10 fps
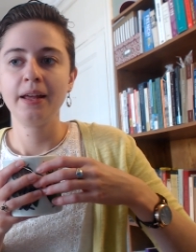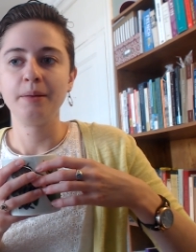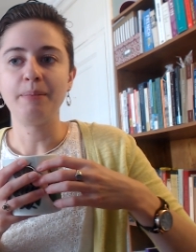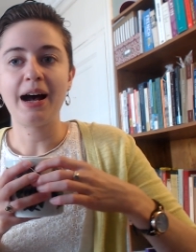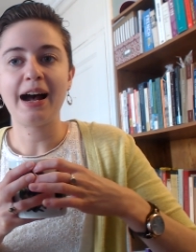
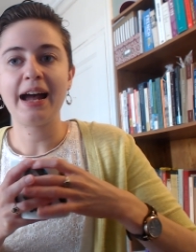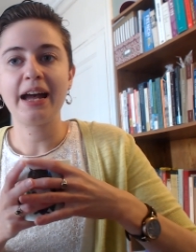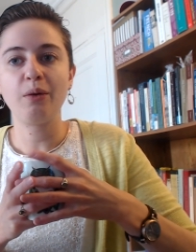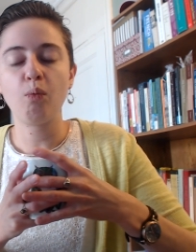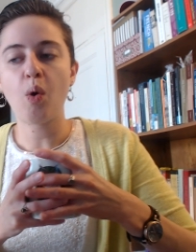
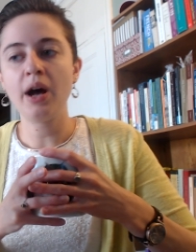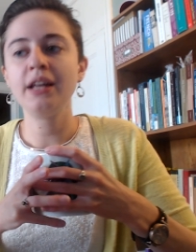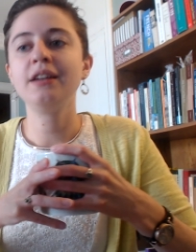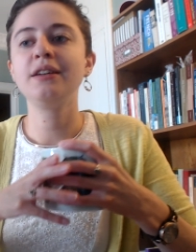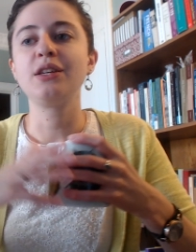my one
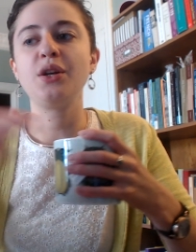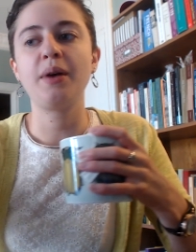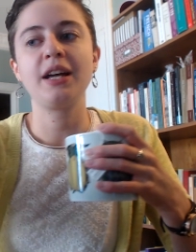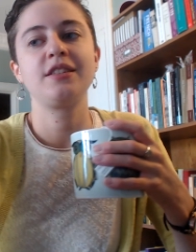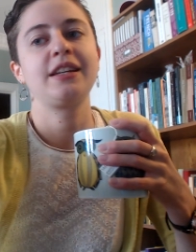
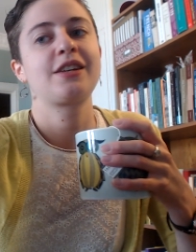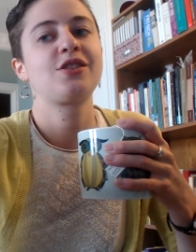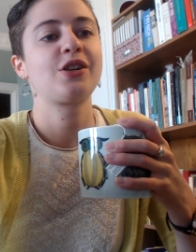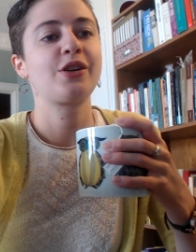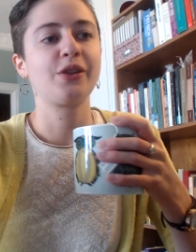US 6
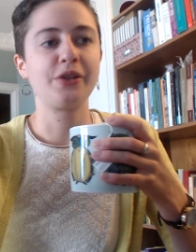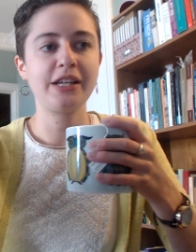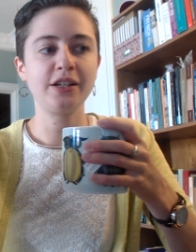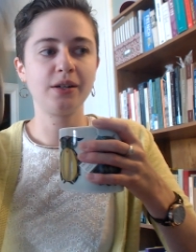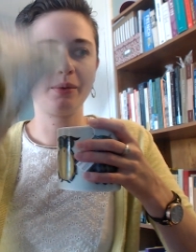circular
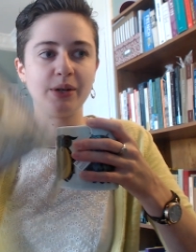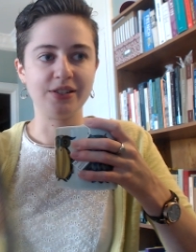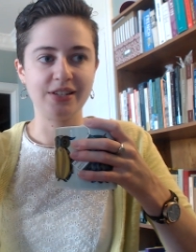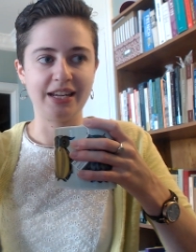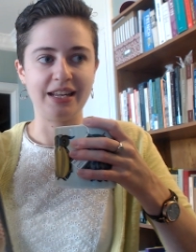needle was
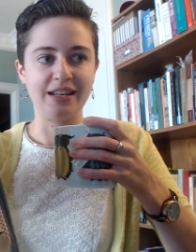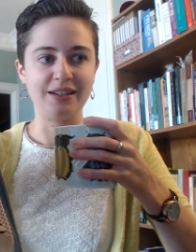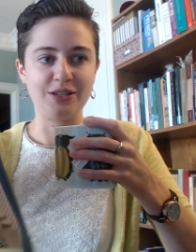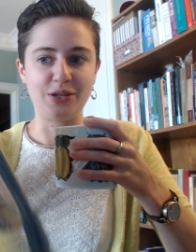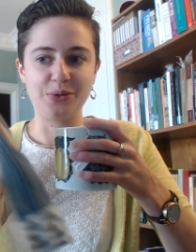in
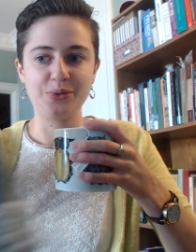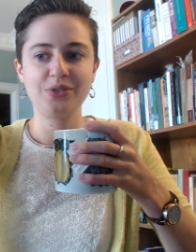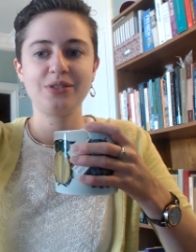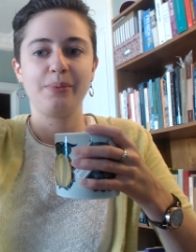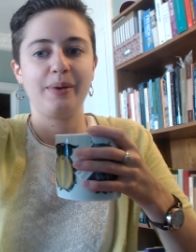
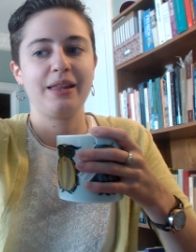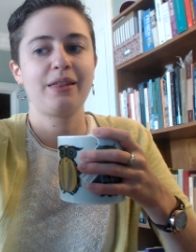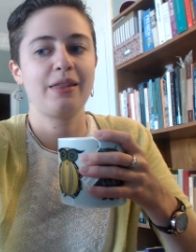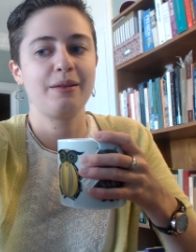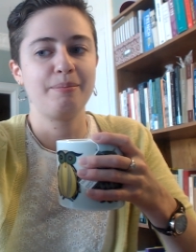use
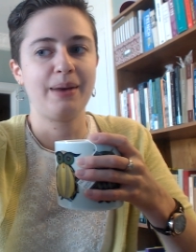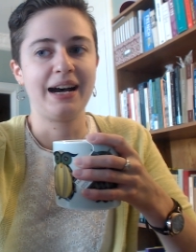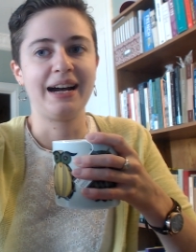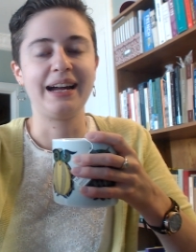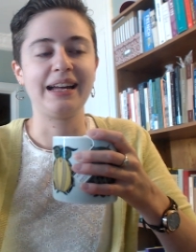with
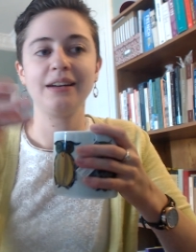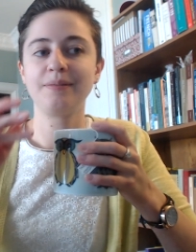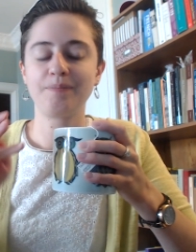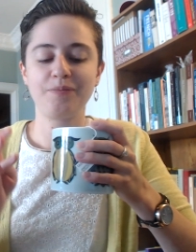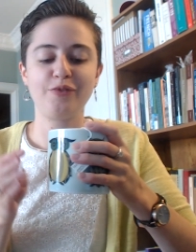my
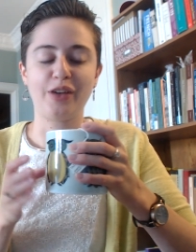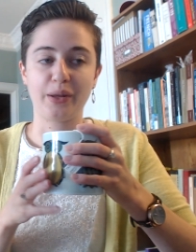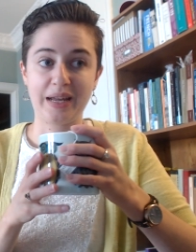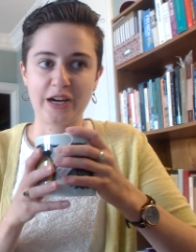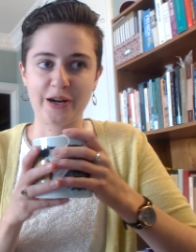
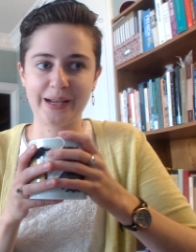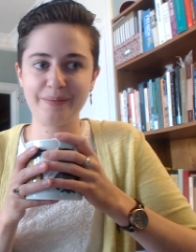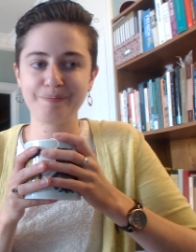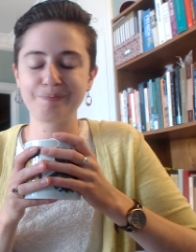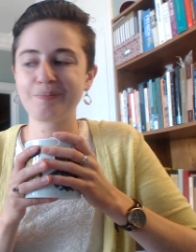featherweight cardigan.
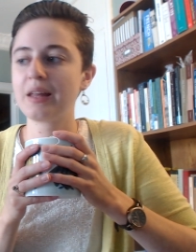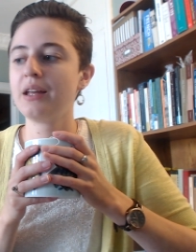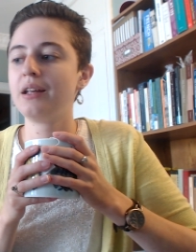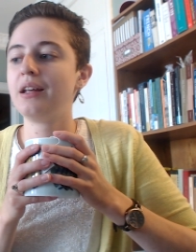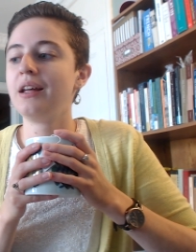
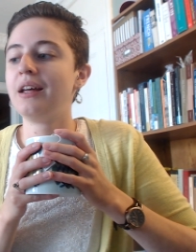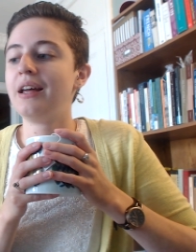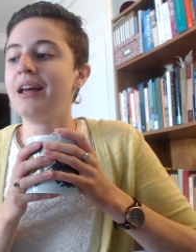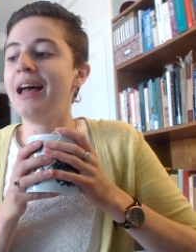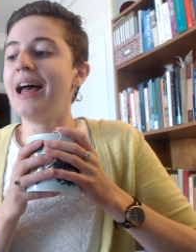
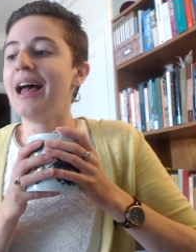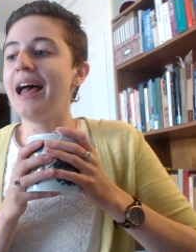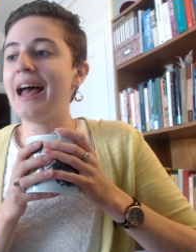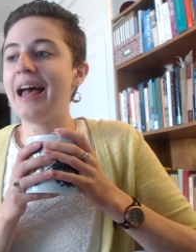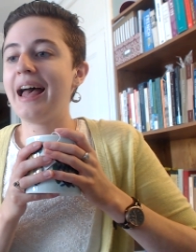
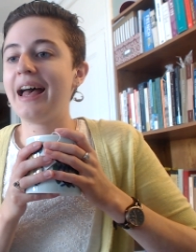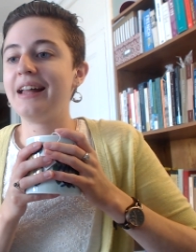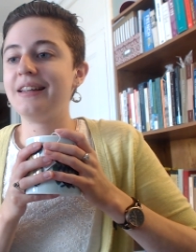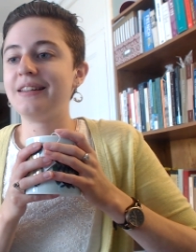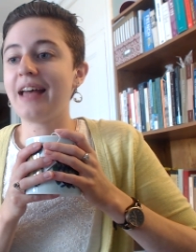
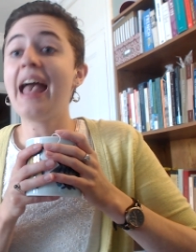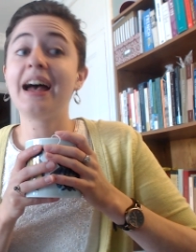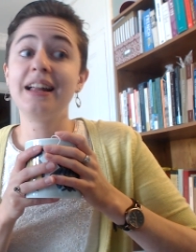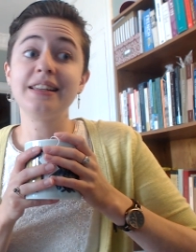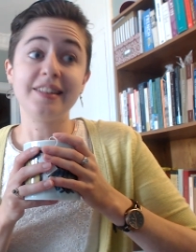And
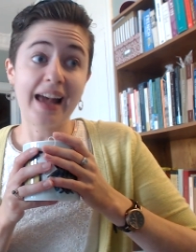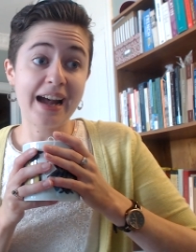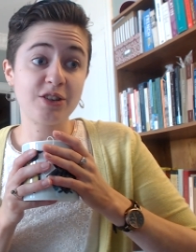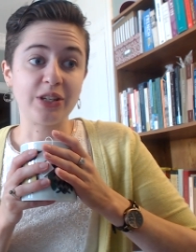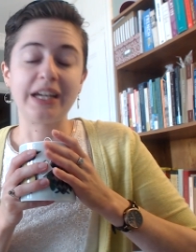and it's
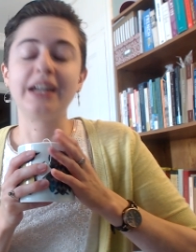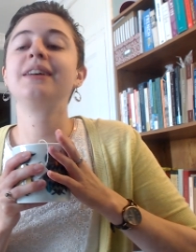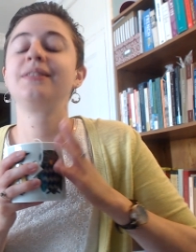actually